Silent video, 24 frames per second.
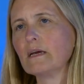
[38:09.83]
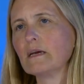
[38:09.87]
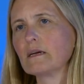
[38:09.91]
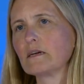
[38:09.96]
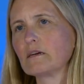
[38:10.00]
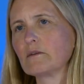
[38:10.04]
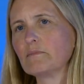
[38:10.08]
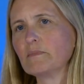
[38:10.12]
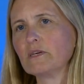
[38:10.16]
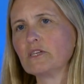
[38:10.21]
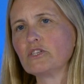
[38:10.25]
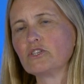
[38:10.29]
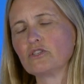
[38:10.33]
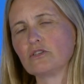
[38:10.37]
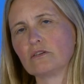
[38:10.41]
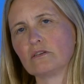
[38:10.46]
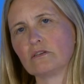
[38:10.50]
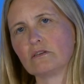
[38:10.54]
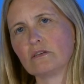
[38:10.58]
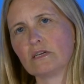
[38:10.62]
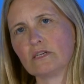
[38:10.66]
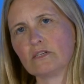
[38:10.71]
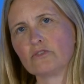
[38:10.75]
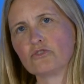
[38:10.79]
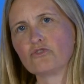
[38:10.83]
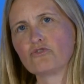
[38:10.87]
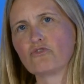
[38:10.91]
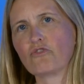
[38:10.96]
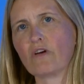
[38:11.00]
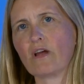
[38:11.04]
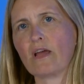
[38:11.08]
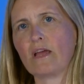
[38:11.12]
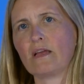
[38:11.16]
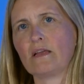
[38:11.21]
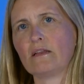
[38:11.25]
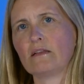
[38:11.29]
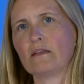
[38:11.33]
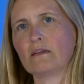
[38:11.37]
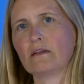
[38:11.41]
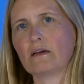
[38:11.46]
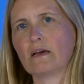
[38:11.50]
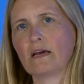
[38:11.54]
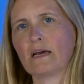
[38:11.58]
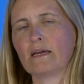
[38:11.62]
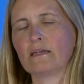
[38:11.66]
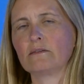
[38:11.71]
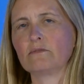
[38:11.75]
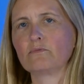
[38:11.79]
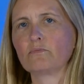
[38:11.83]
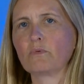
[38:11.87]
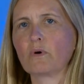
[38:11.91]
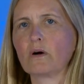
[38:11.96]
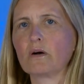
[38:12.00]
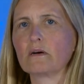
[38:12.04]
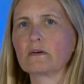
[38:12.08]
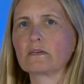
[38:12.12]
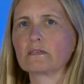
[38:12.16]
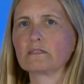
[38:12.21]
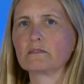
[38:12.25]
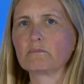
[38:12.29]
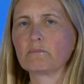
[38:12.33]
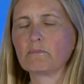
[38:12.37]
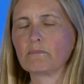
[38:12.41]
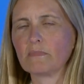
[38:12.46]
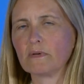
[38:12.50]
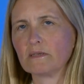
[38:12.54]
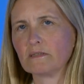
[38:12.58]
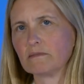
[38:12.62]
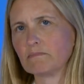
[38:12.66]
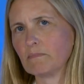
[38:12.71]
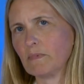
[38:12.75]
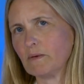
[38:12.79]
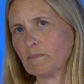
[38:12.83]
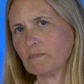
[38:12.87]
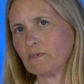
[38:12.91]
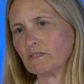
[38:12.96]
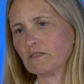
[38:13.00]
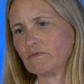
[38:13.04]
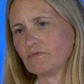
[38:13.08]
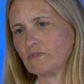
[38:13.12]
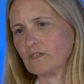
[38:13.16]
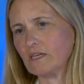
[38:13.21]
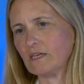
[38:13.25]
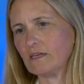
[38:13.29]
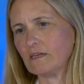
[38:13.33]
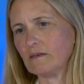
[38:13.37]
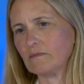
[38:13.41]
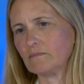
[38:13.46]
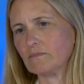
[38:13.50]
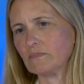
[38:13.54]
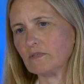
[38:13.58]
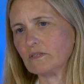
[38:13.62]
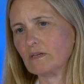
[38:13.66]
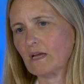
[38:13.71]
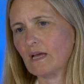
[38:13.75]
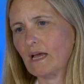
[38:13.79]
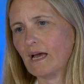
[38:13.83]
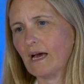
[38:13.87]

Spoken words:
commission and train and work as members of teams.